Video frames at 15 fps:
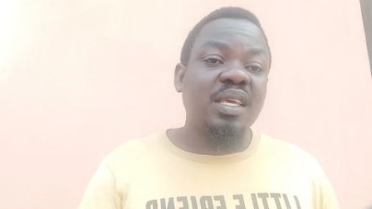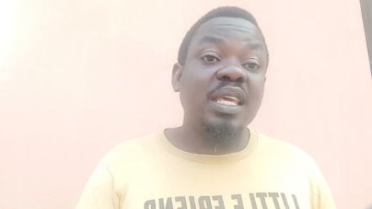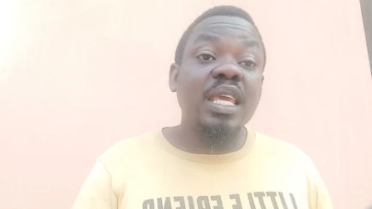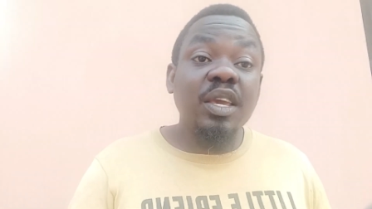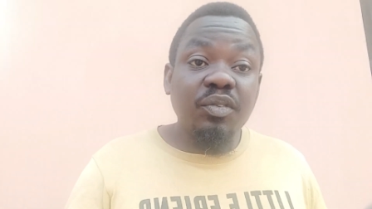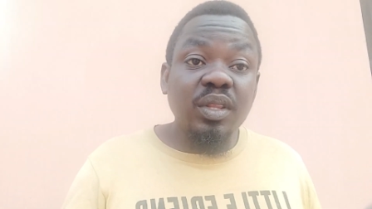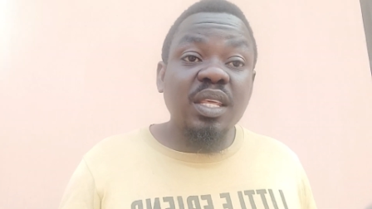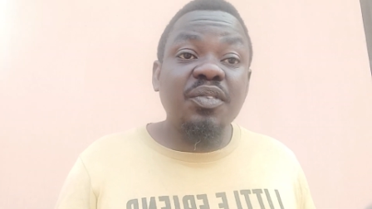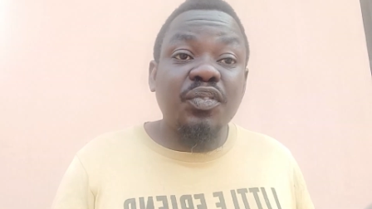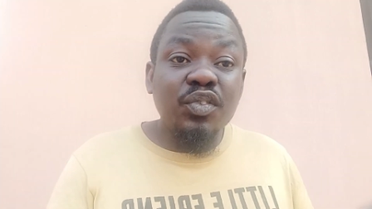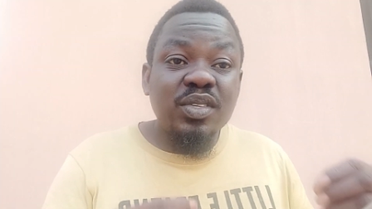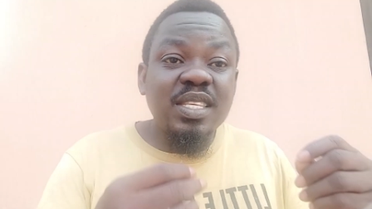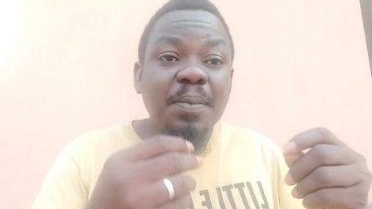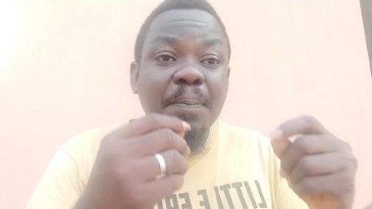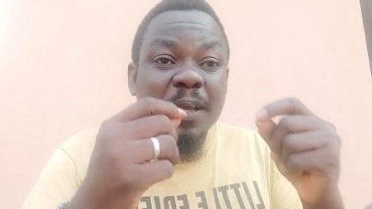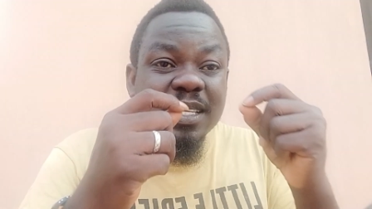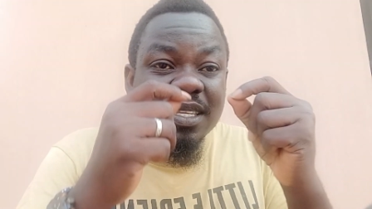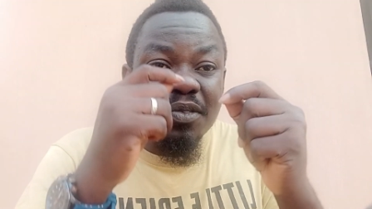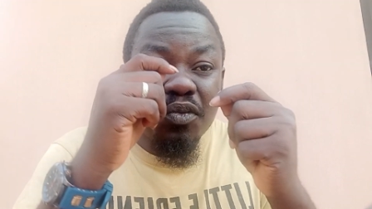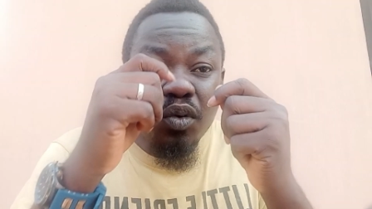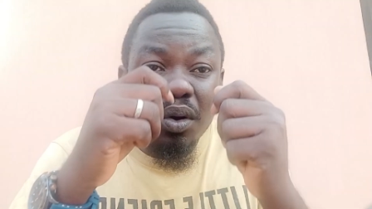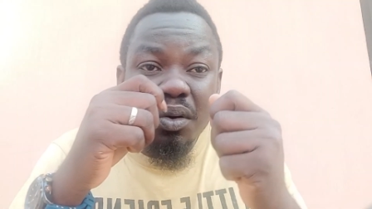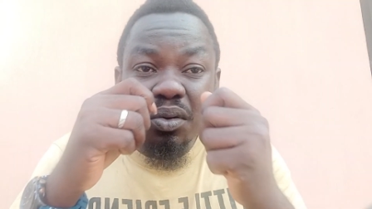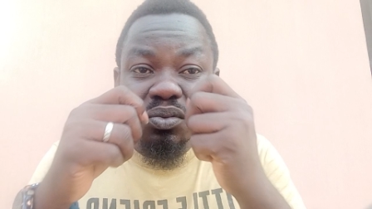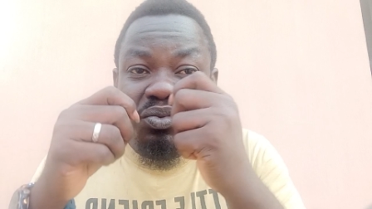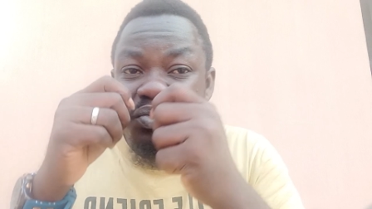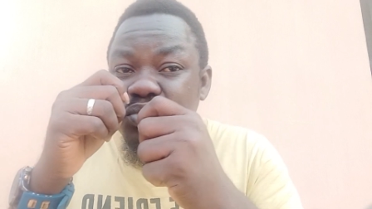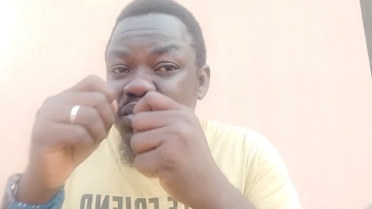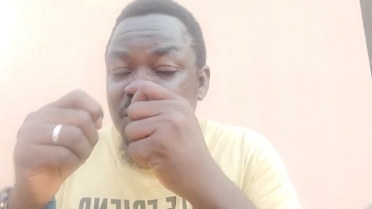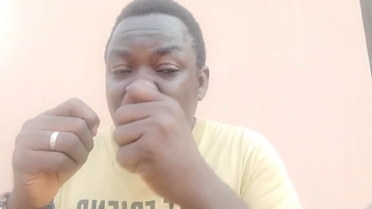Even if you still perceive one or
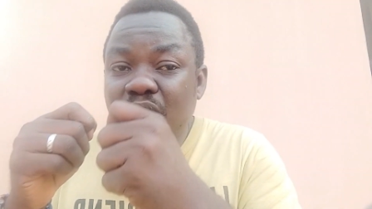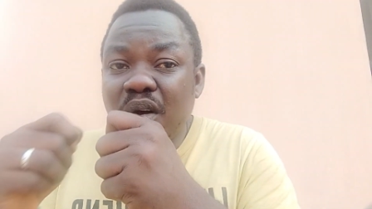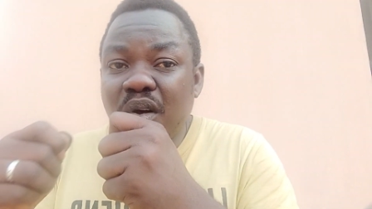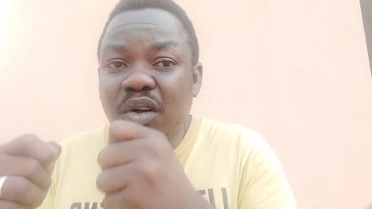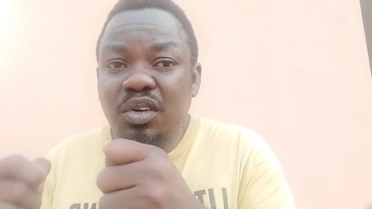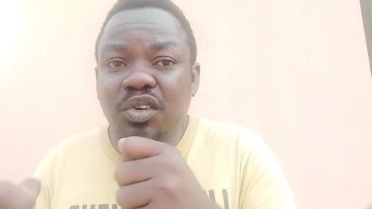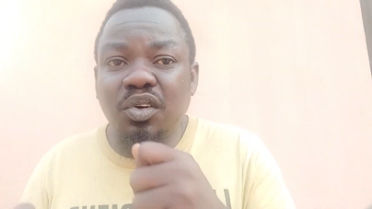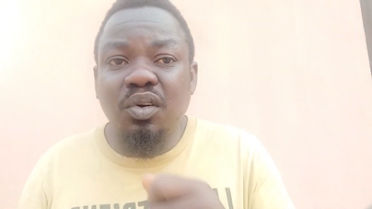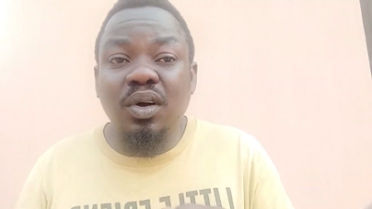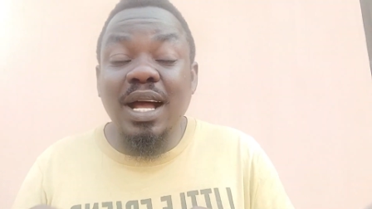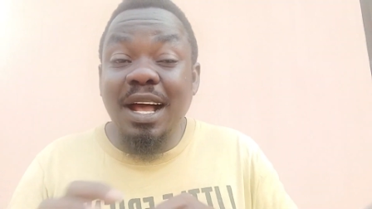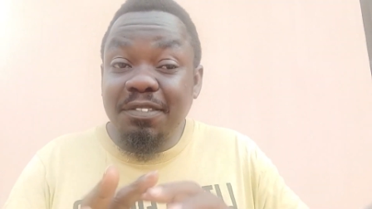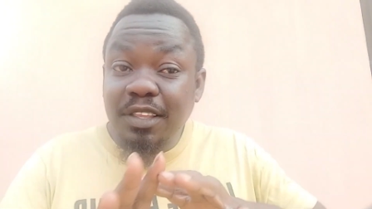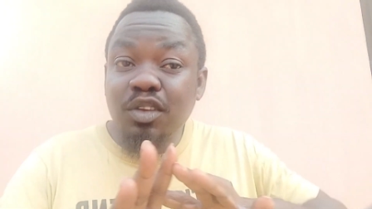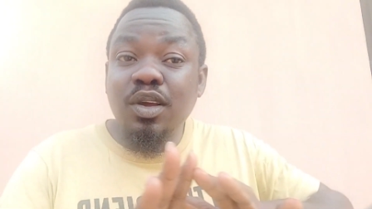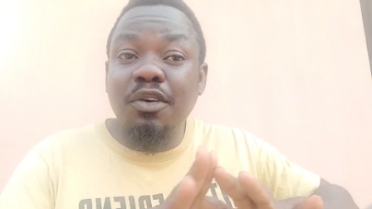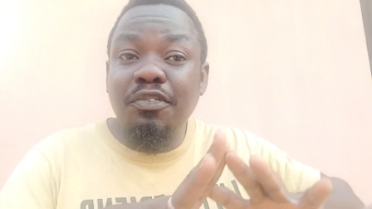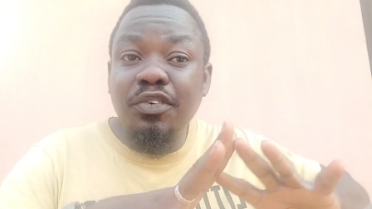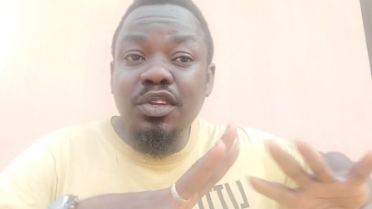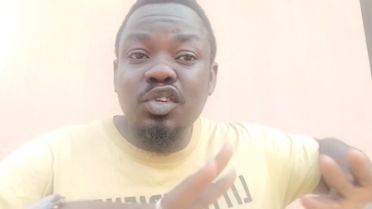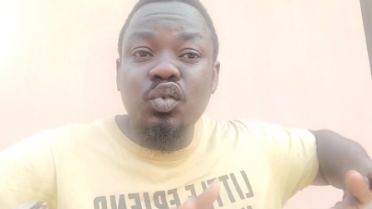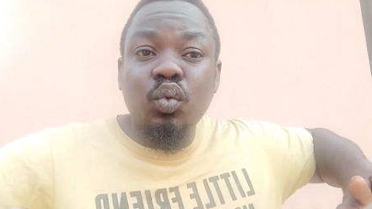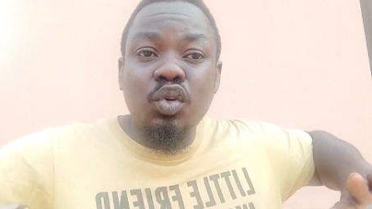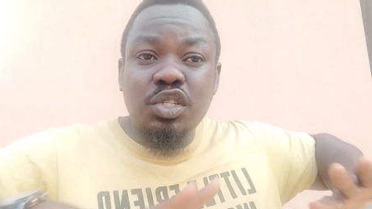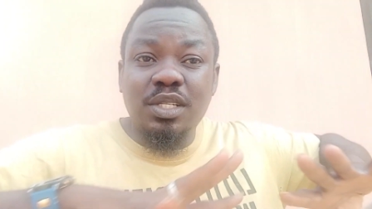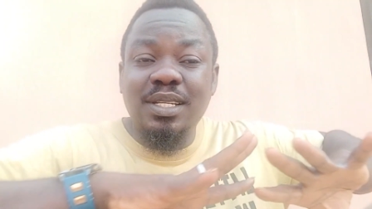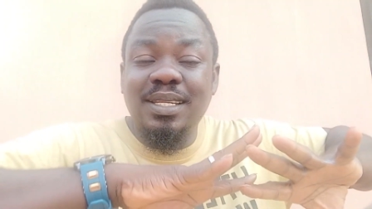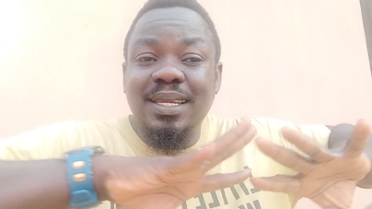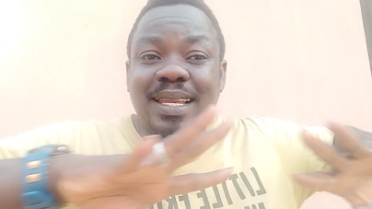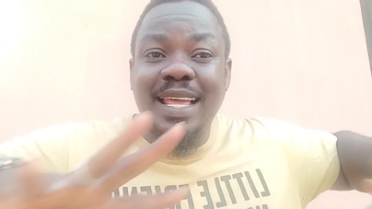two small odor, after you have finished
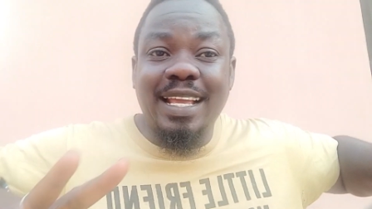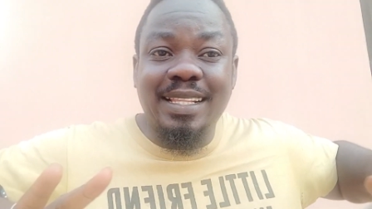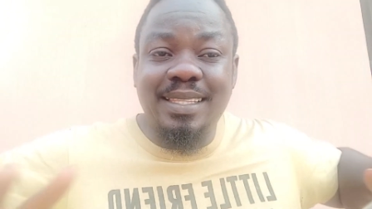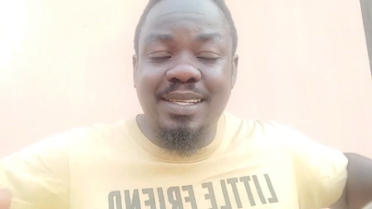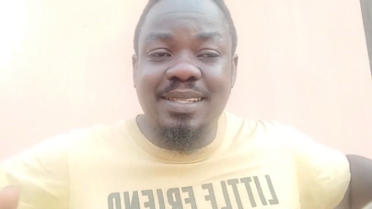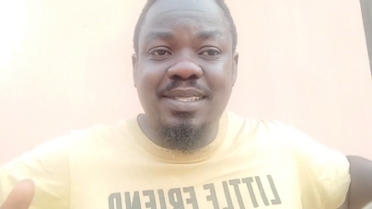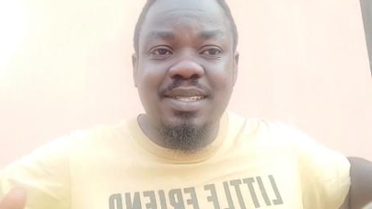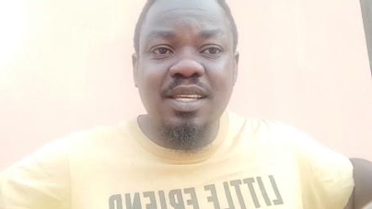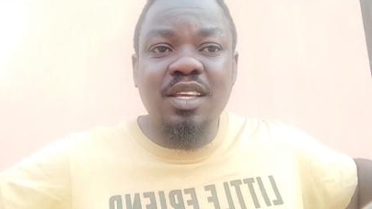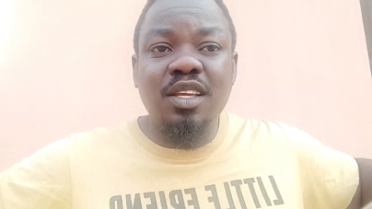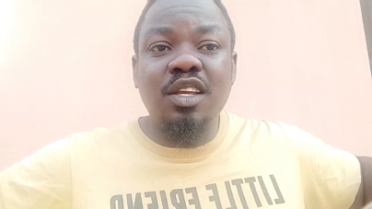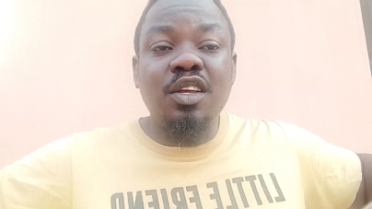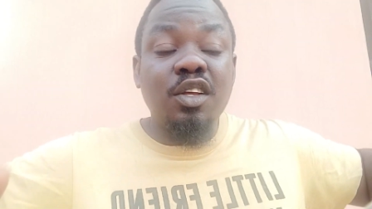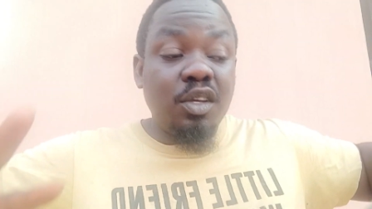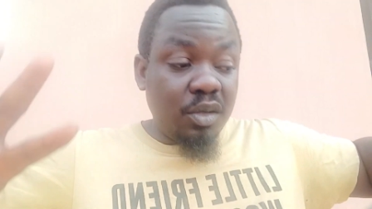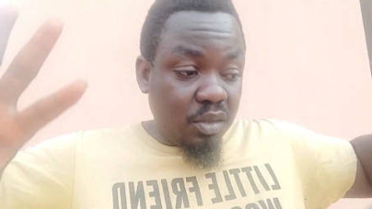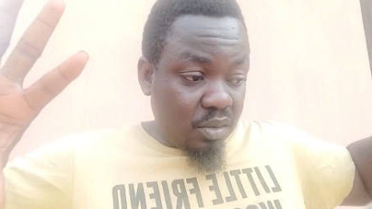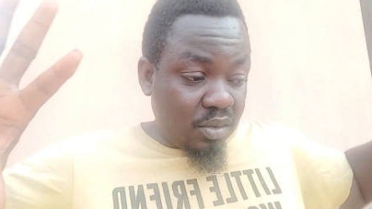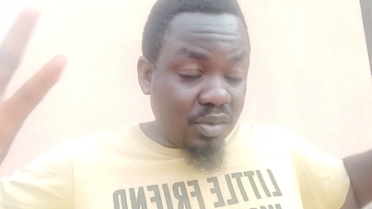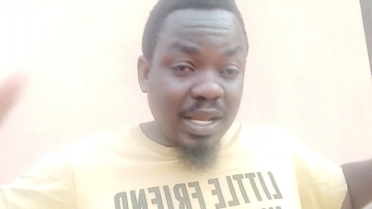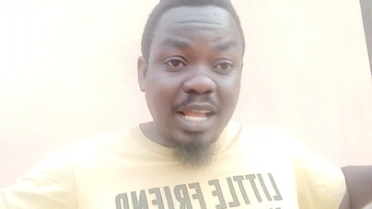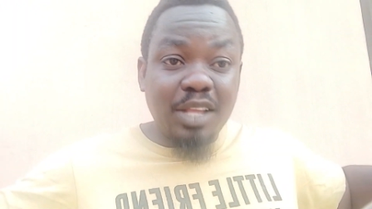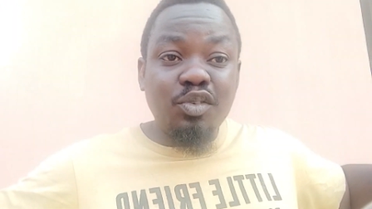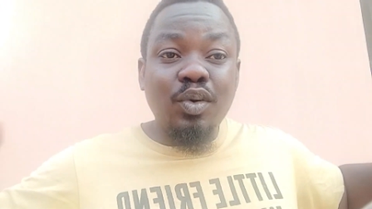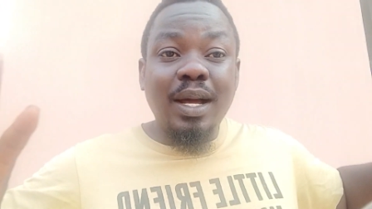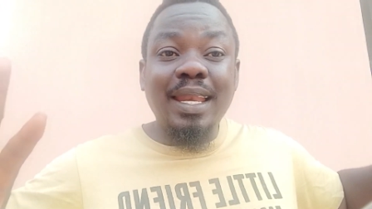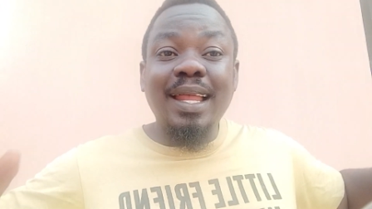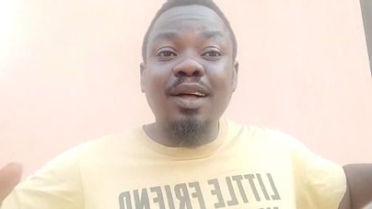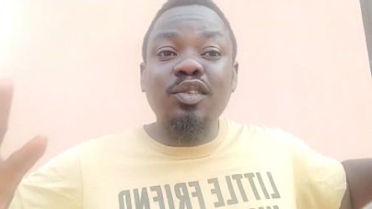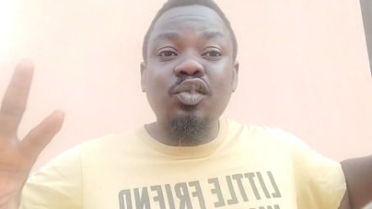washing it like this and you
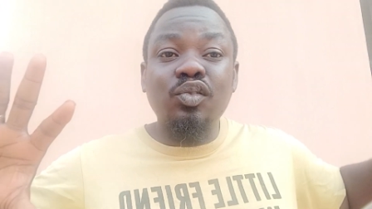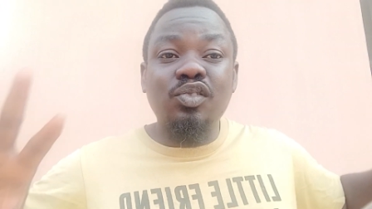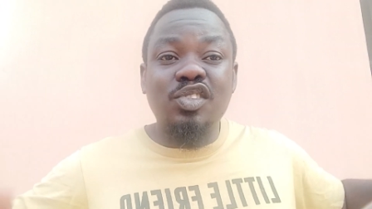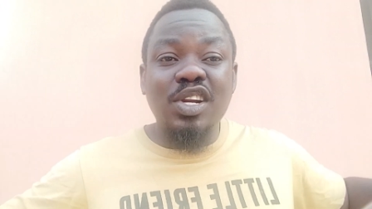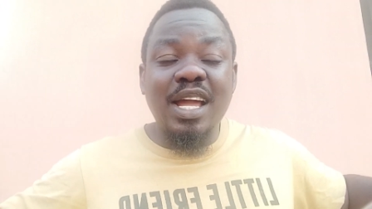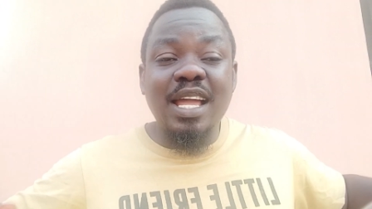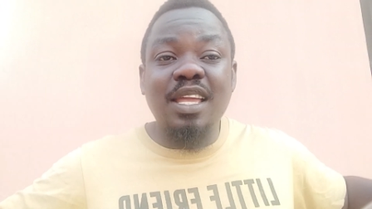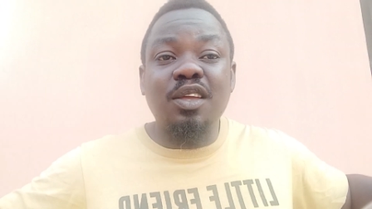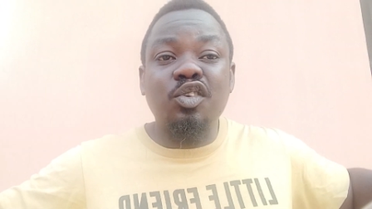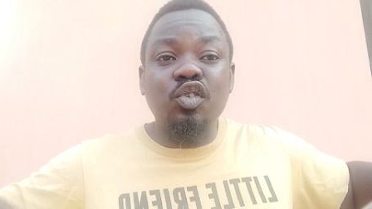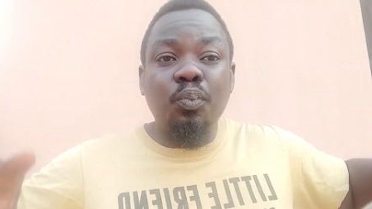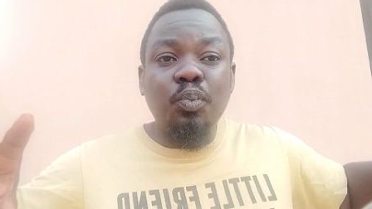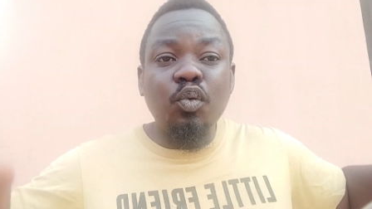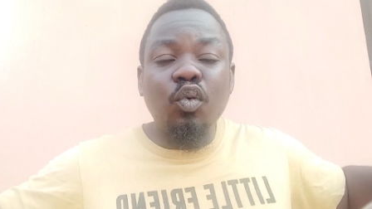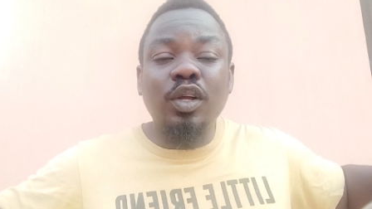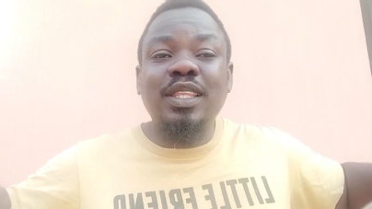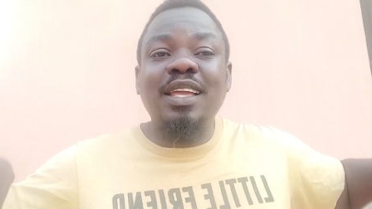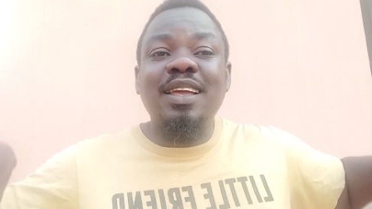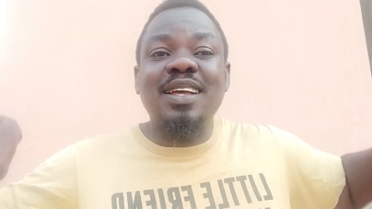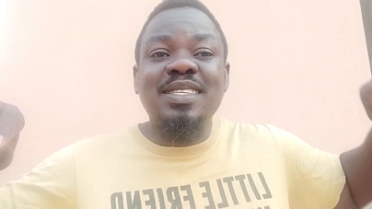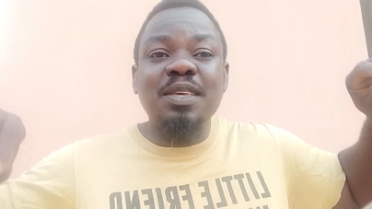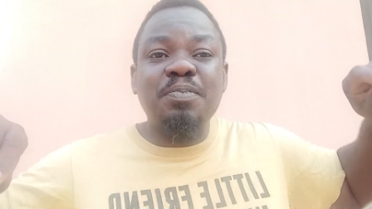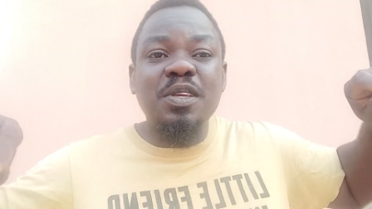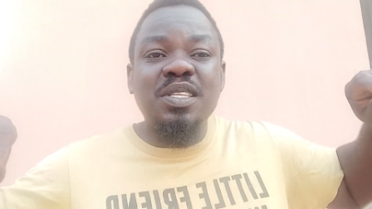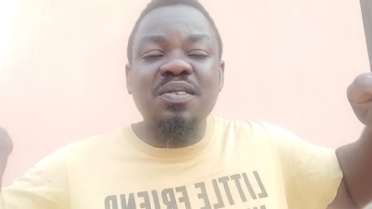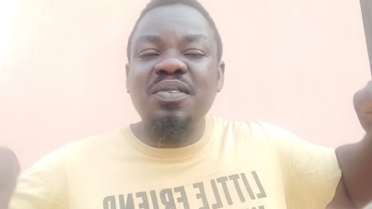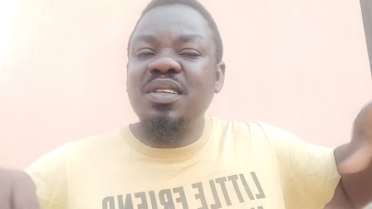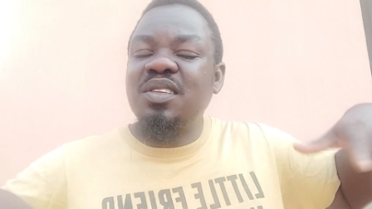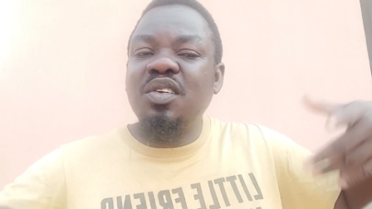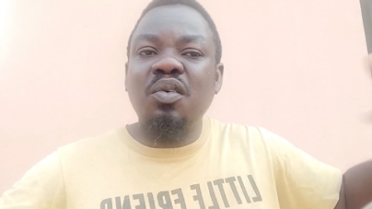allow to dry, you put water, you are still
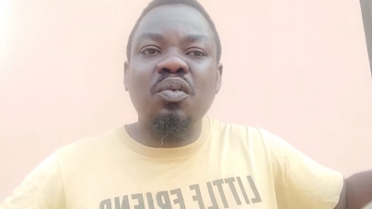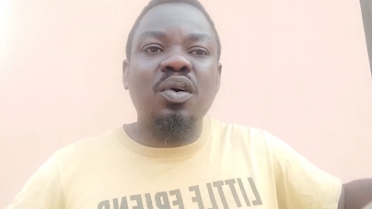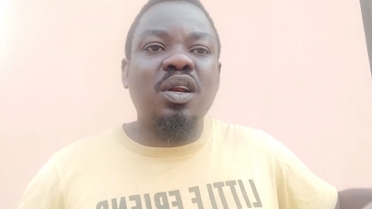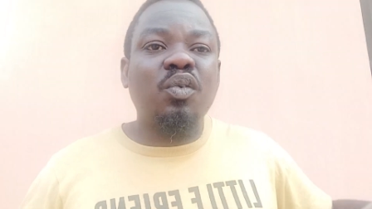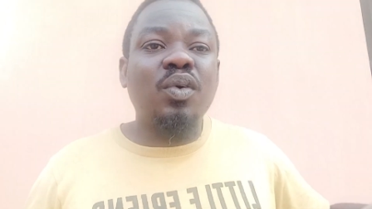perceiving it, don't worry.